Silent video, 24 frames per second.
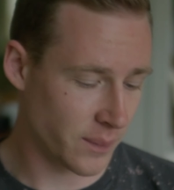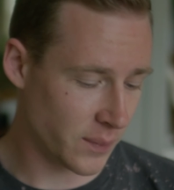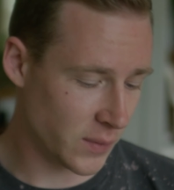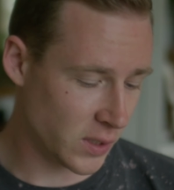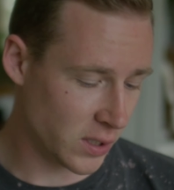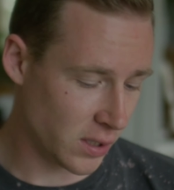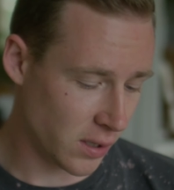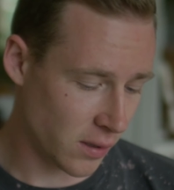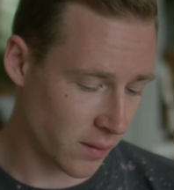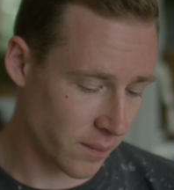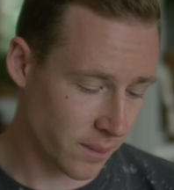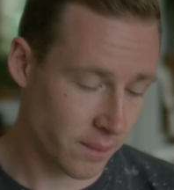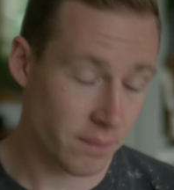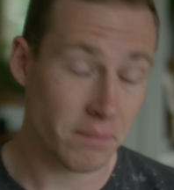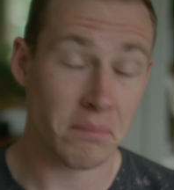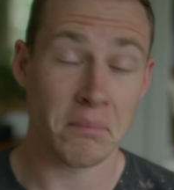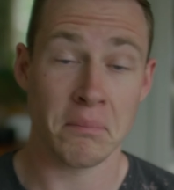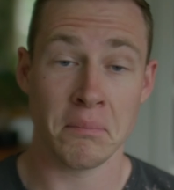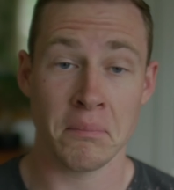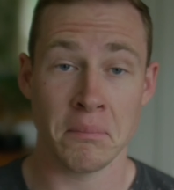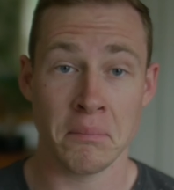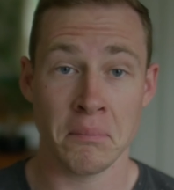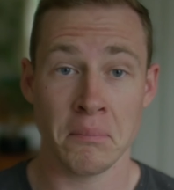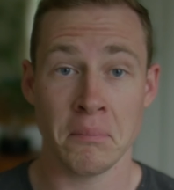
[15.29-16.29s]
So
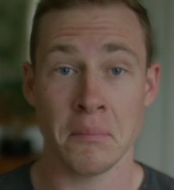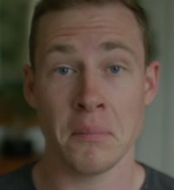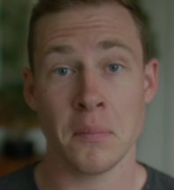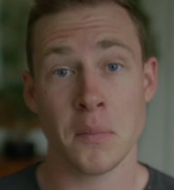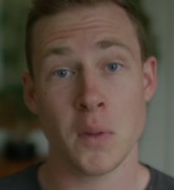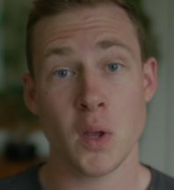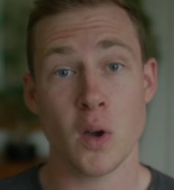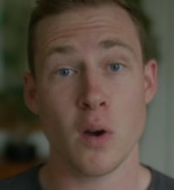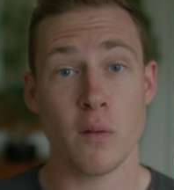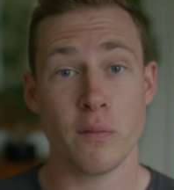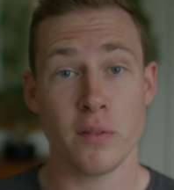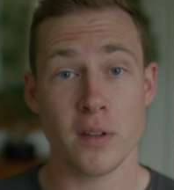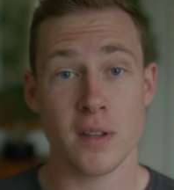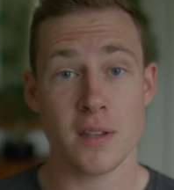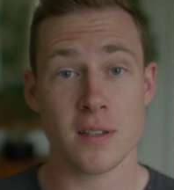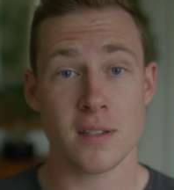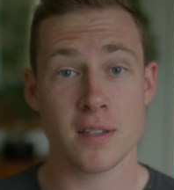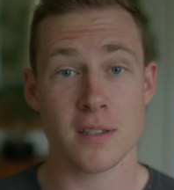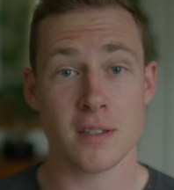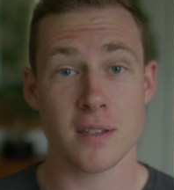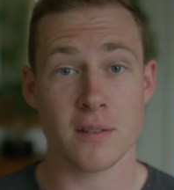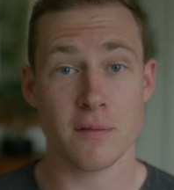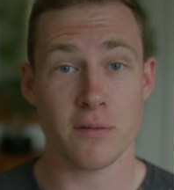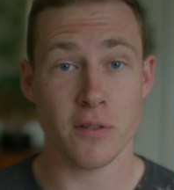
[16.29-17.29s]
hopefully this
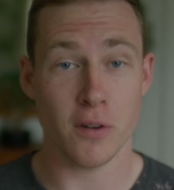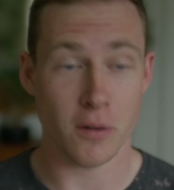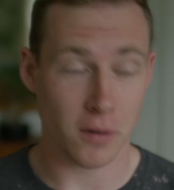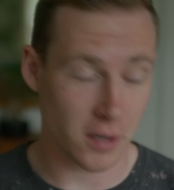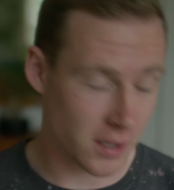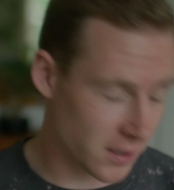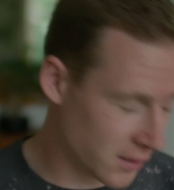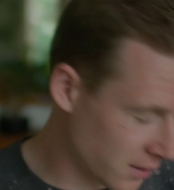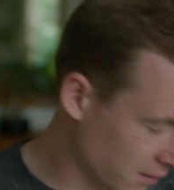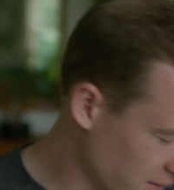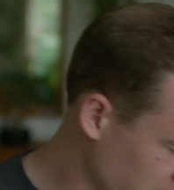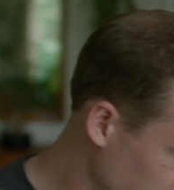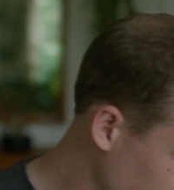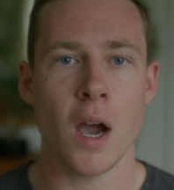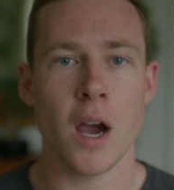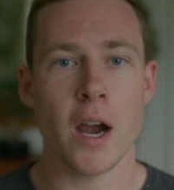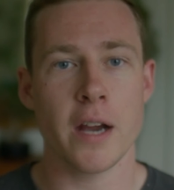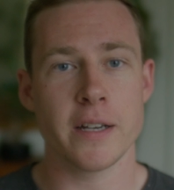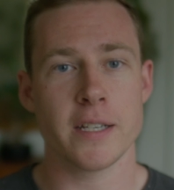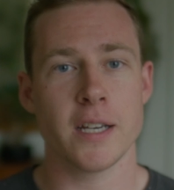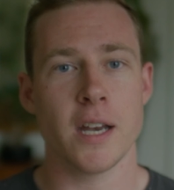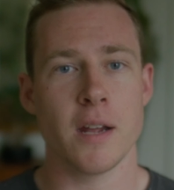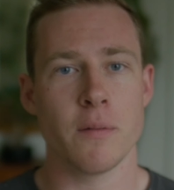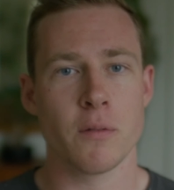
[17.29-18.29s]
is in focus. All
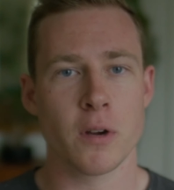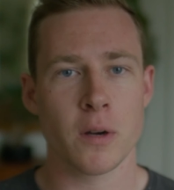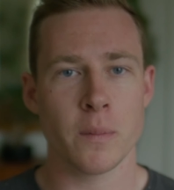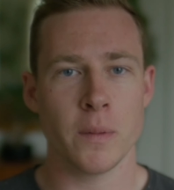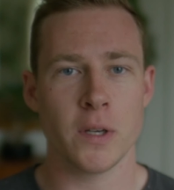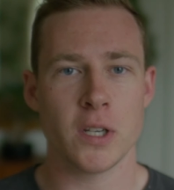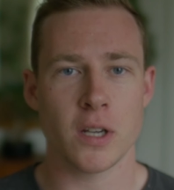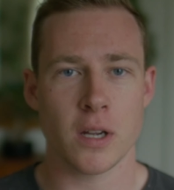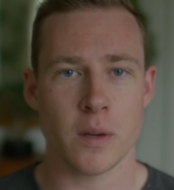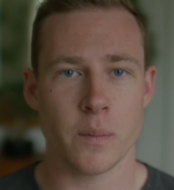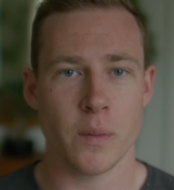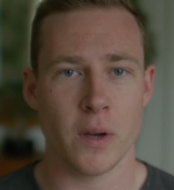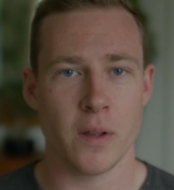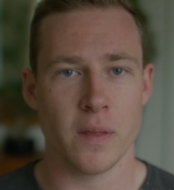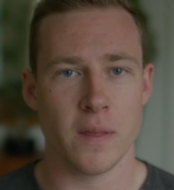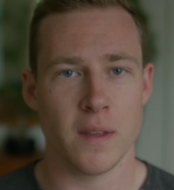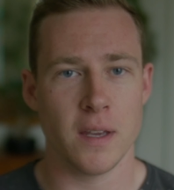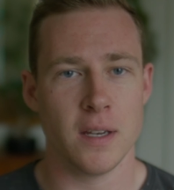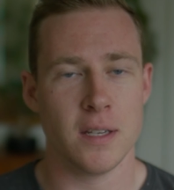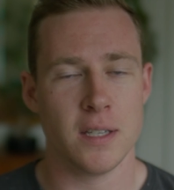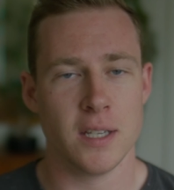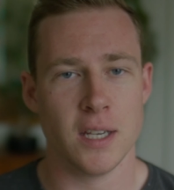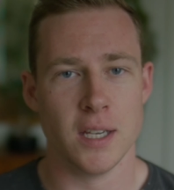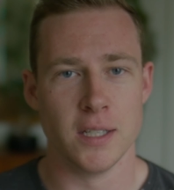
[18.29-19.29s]
right, today we're going to be talking about
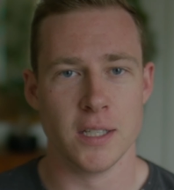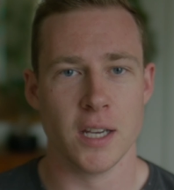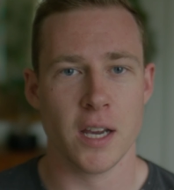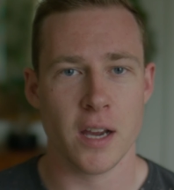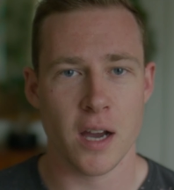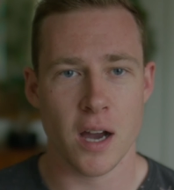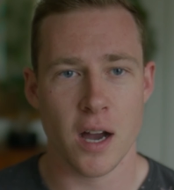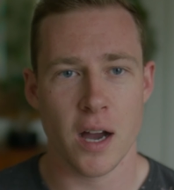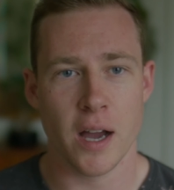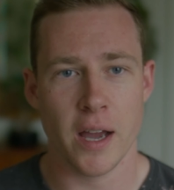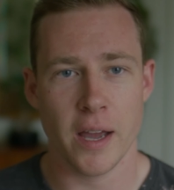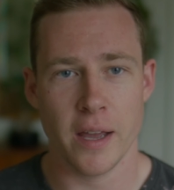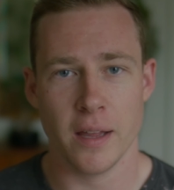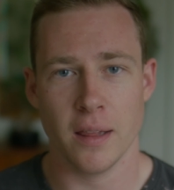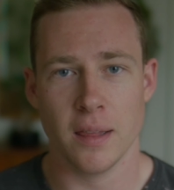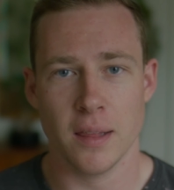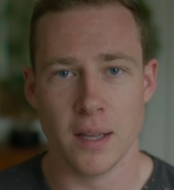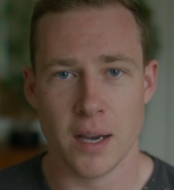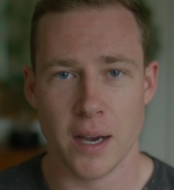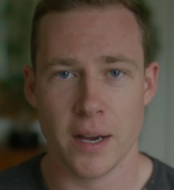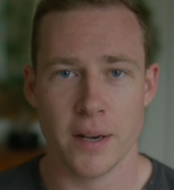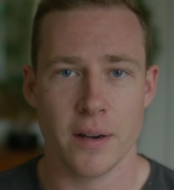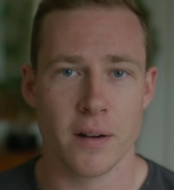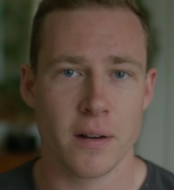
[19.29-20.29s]
the DJI
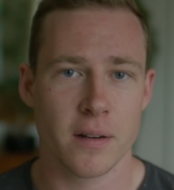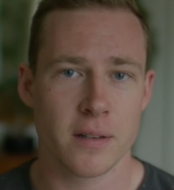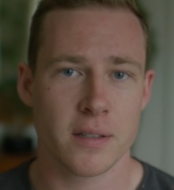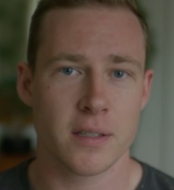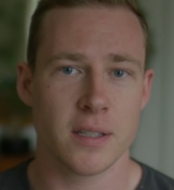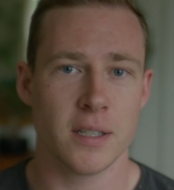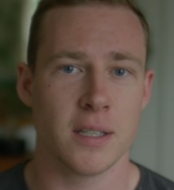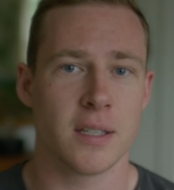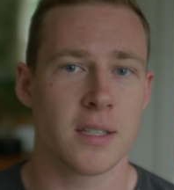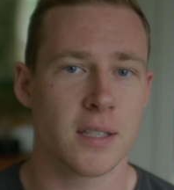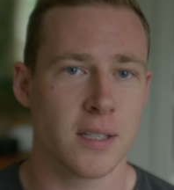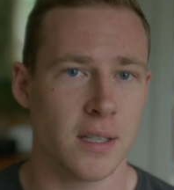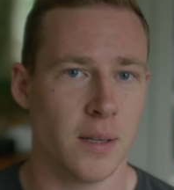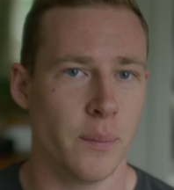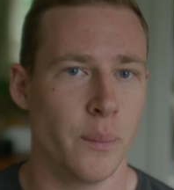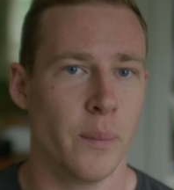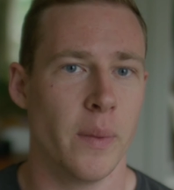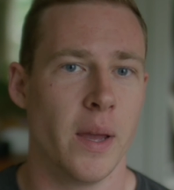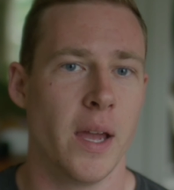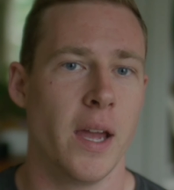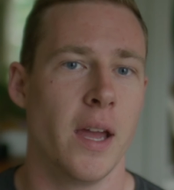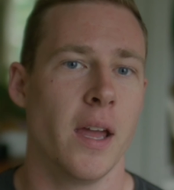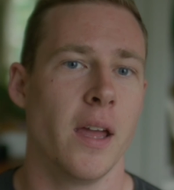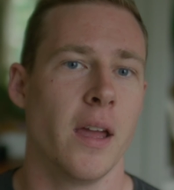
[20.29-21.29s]
LiDAR
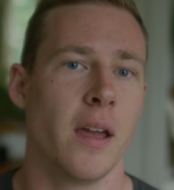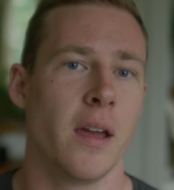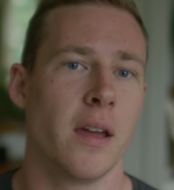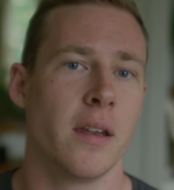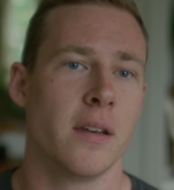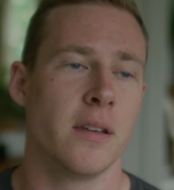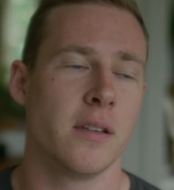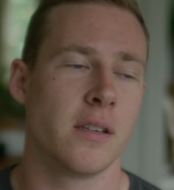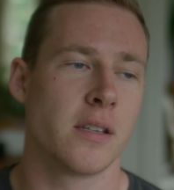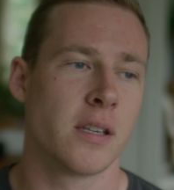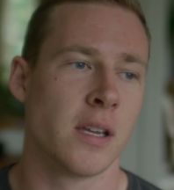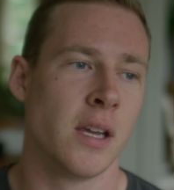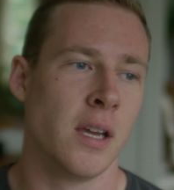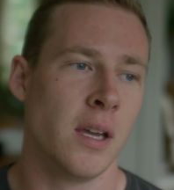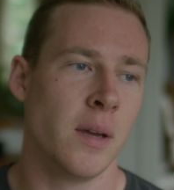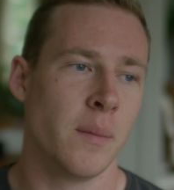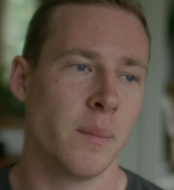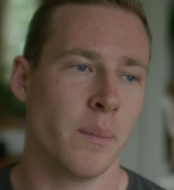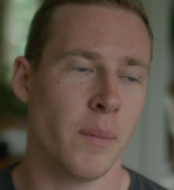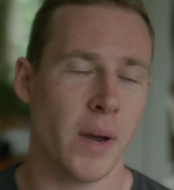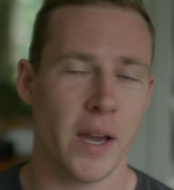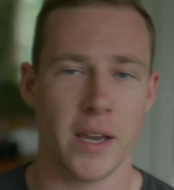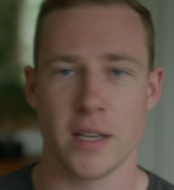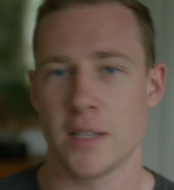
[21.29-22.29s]
system and
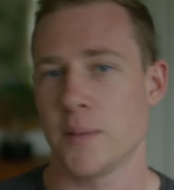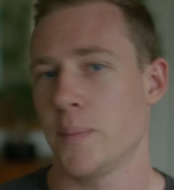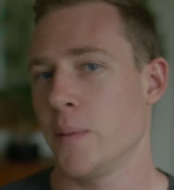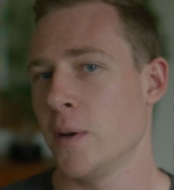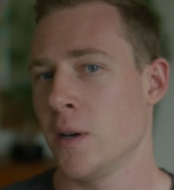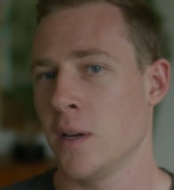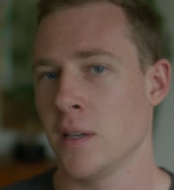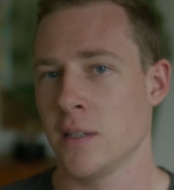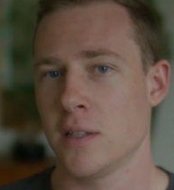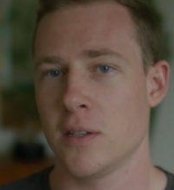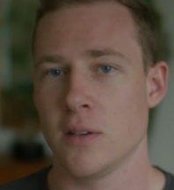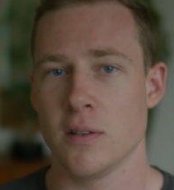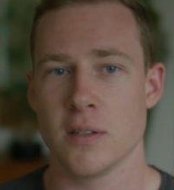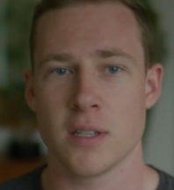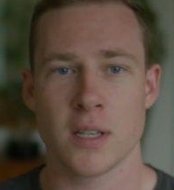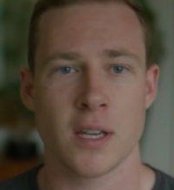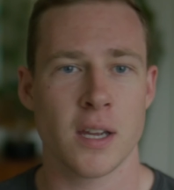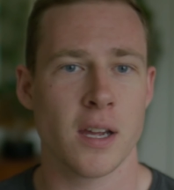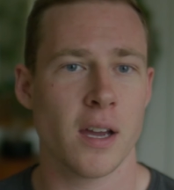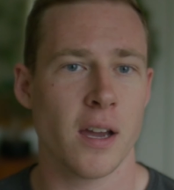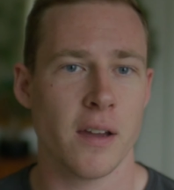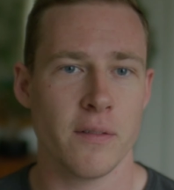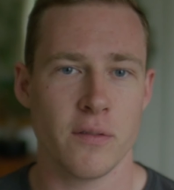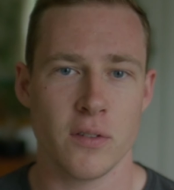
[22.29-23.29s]
my experience using
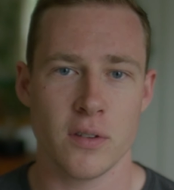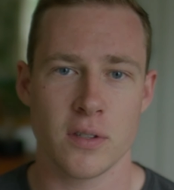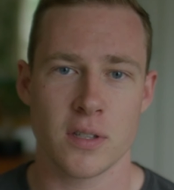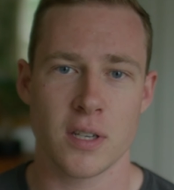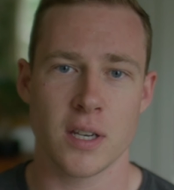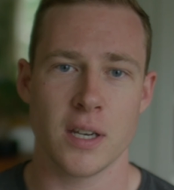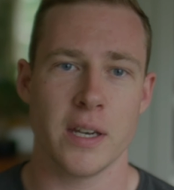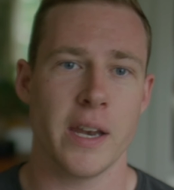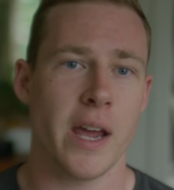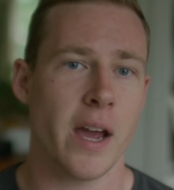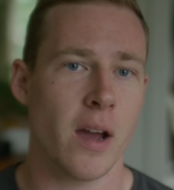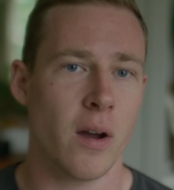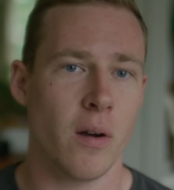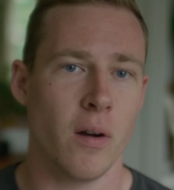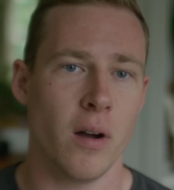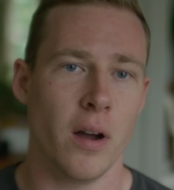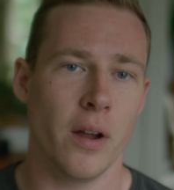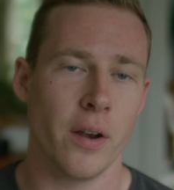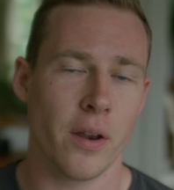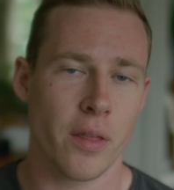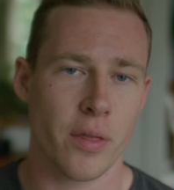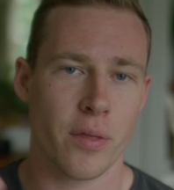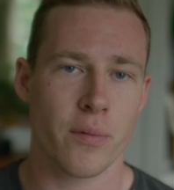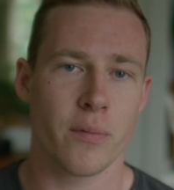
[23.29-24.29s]
it. I've used it now
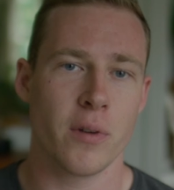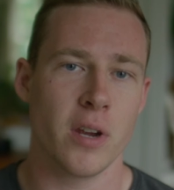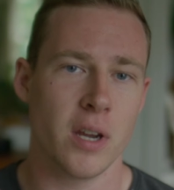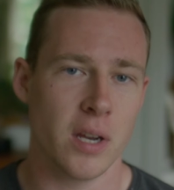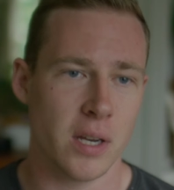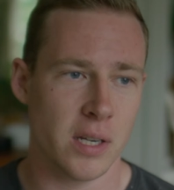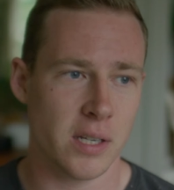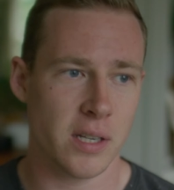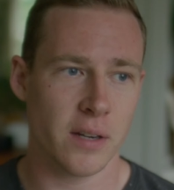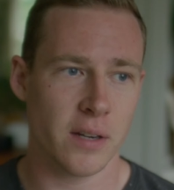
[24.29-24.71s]
on 3